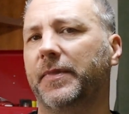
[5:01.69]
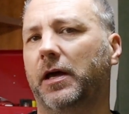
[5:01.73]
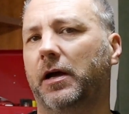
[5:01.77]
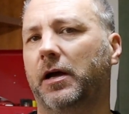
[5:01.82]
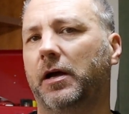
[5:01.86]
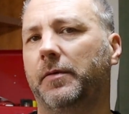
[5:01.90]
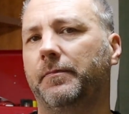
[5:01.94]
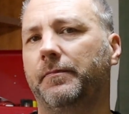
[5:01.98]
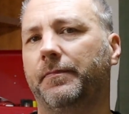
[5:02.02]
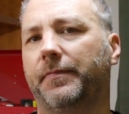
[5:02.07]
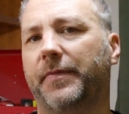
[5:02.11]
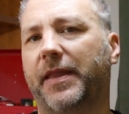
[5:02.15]

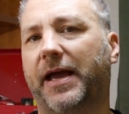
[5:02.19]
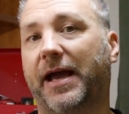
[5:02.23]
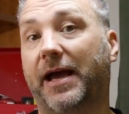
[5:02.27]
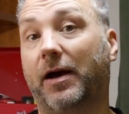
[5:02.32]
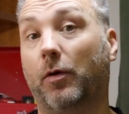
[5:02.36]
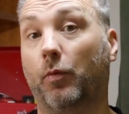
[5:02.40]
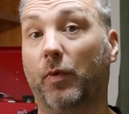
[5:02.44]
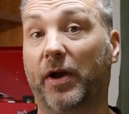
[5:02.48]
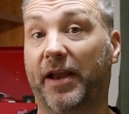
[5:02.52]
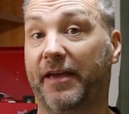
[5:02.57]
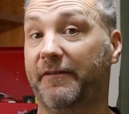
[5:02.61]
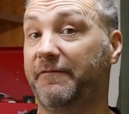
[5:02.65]

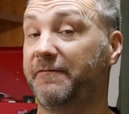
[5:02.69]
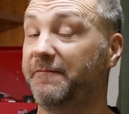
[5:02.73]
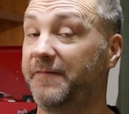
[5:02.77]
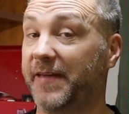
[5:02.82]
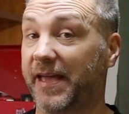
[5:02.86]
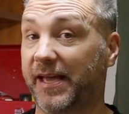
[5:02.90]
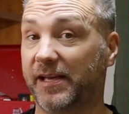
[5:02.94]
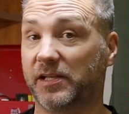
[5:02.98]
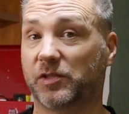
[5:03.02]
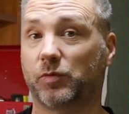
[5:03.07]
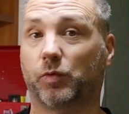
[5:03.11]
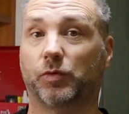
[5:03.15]
how well it
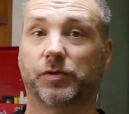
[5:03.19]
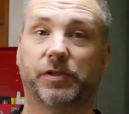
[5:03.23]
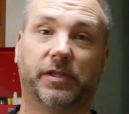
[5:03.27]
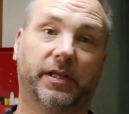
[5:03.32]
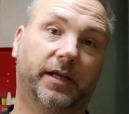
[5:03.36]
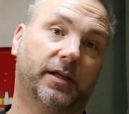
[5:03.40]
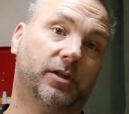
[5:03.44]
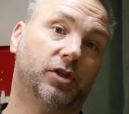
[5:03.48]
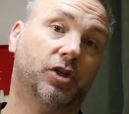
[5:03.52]
fits, what's the